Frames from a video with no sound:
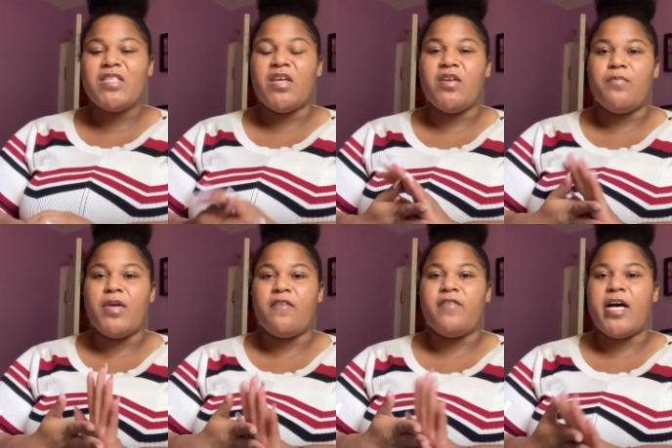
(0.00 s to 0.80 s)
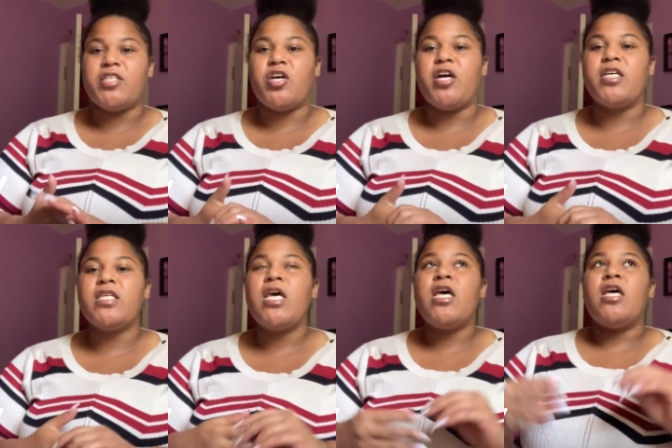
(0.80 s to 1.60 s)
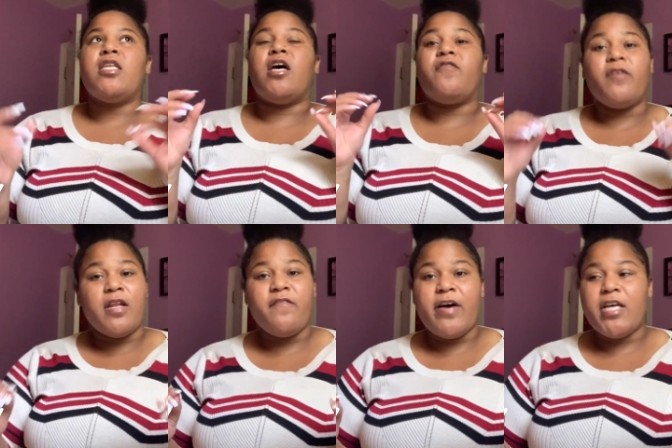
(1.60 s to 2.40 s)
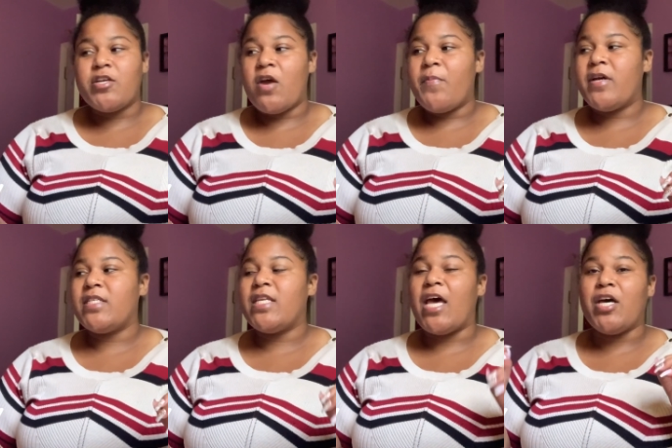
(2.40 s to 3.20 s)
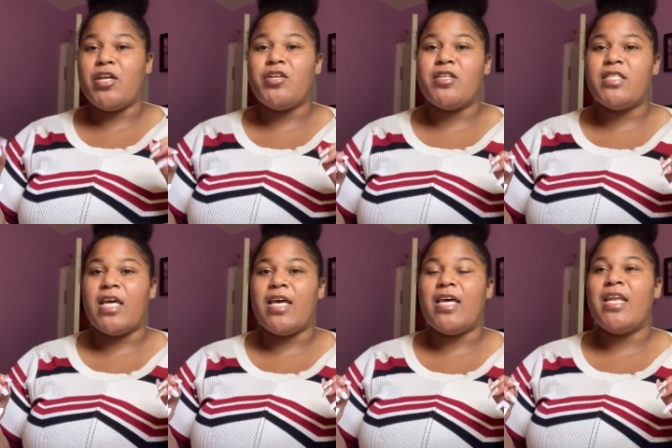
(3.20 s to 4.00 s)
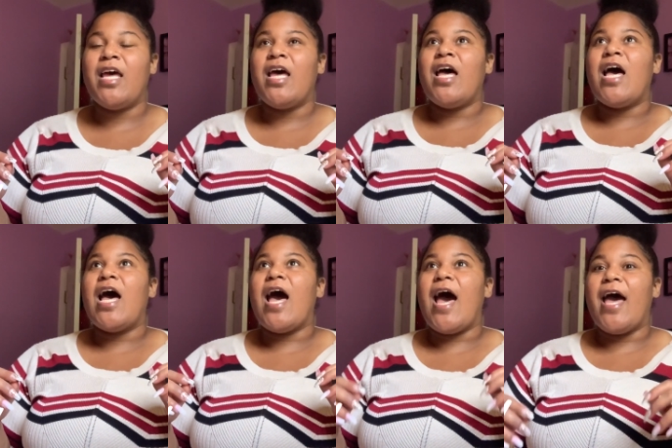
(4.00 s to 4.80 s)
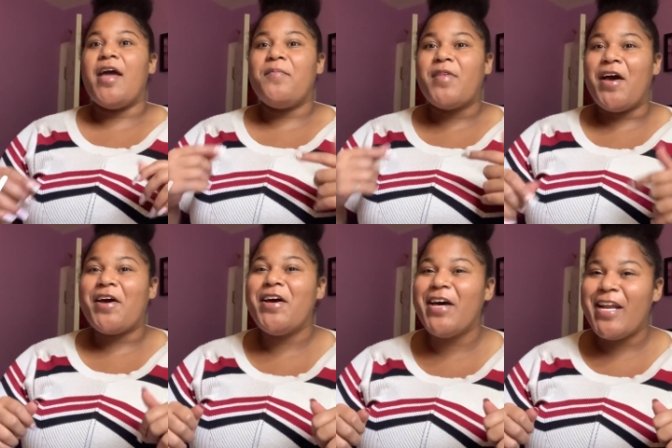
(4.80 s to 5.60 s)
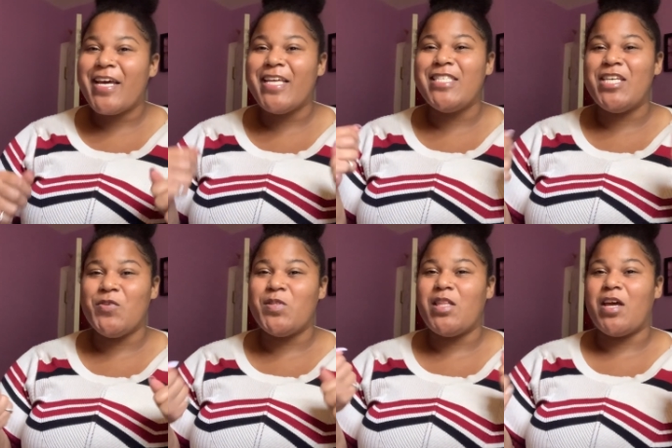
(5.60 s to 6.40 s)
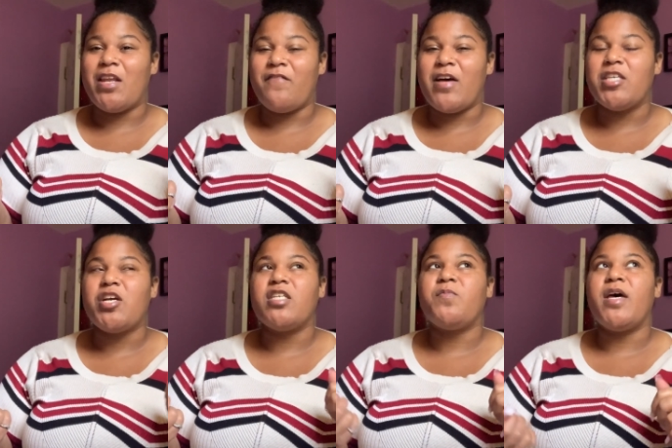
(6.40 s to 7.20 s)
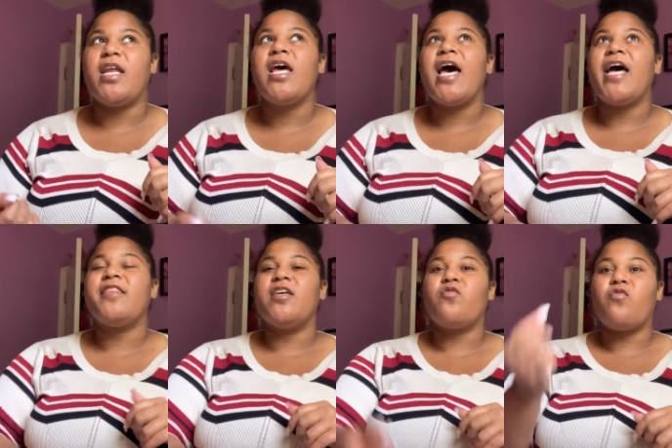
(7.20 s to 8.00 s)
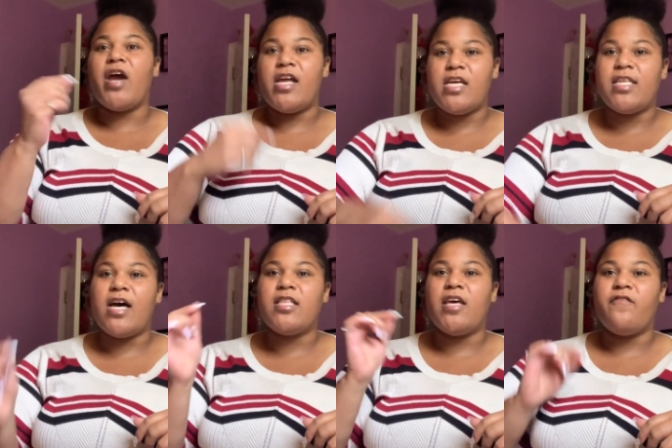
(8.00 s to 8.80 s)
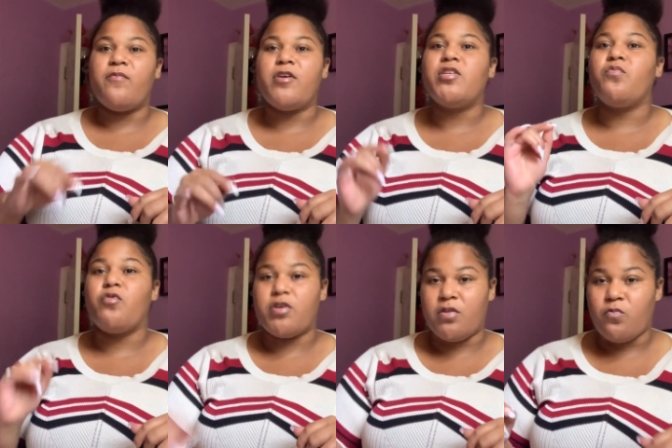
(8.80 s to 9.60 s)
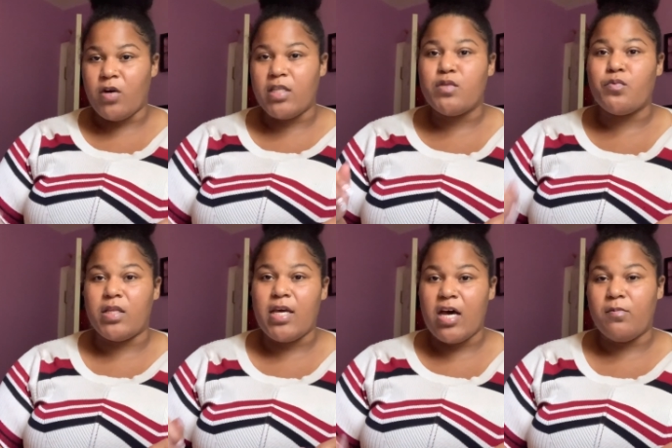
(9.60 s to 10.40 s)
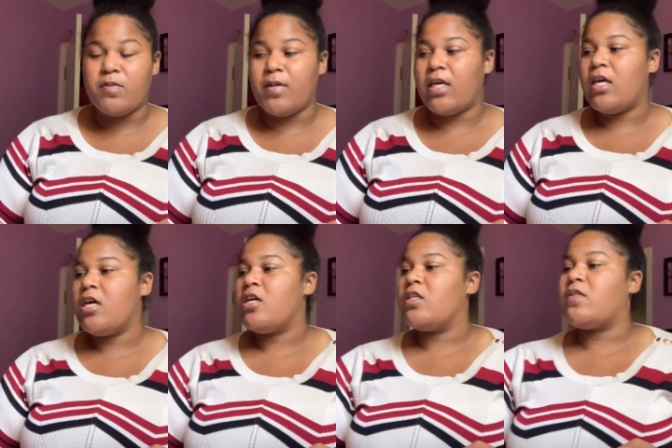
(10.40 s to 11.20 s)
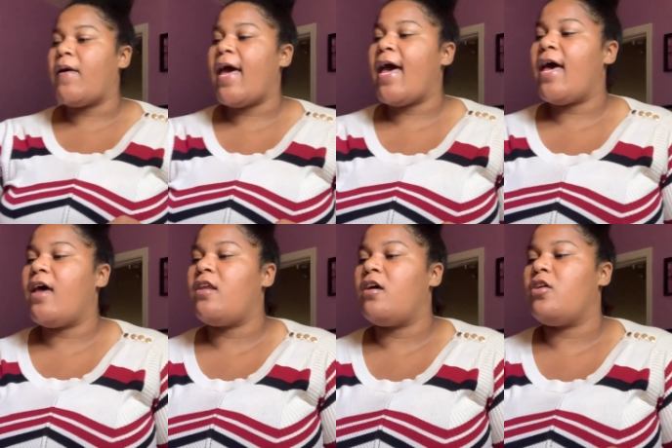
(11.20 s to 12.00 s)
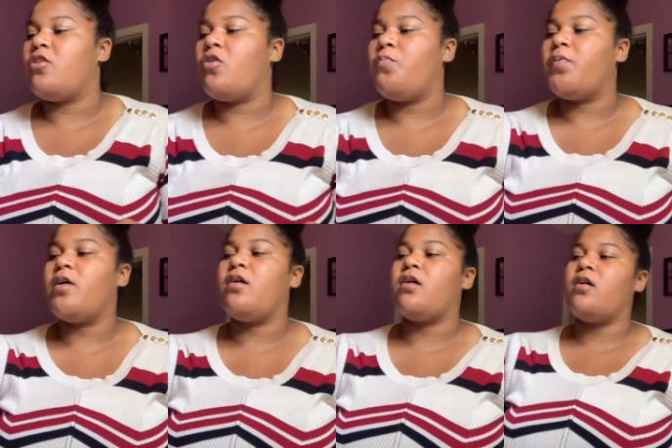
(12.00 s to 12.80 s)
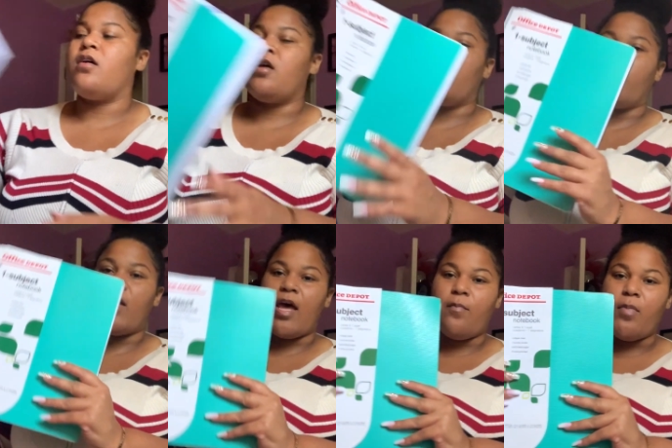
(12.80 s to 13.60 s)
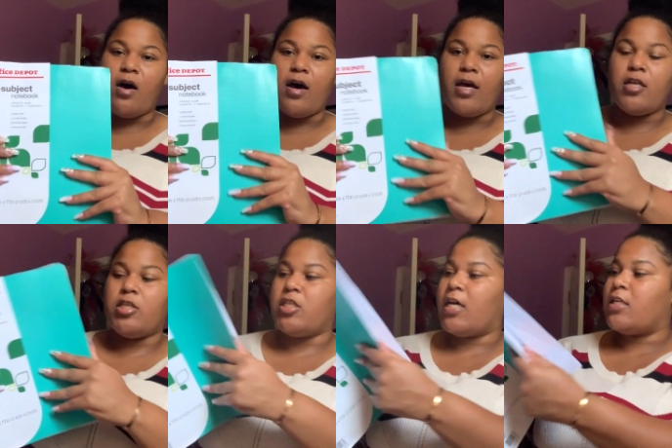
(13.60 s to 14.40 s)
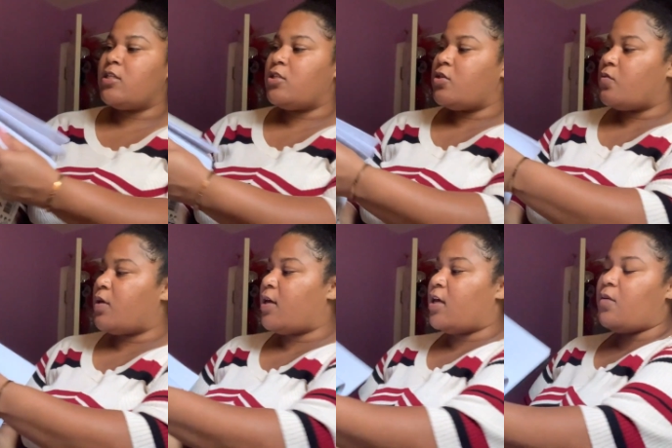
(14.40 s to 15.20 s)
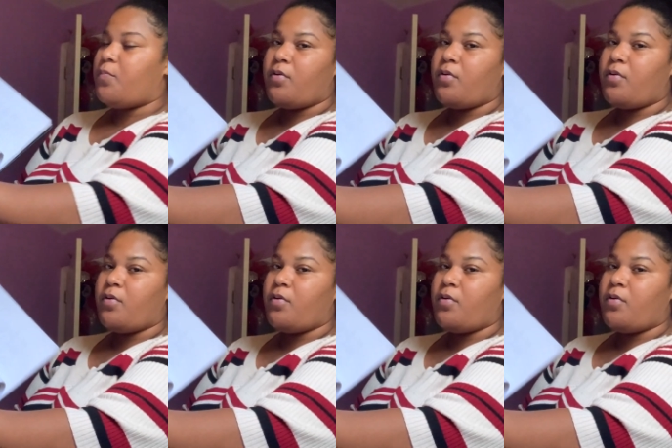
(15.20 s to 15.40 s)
and make flashcards. Now, if you're not a flashcard person, I understand. I am not good at continuously looking at flashcards, but I think writing down the information more than once really helps me. So I had a notebook that I bought just to keep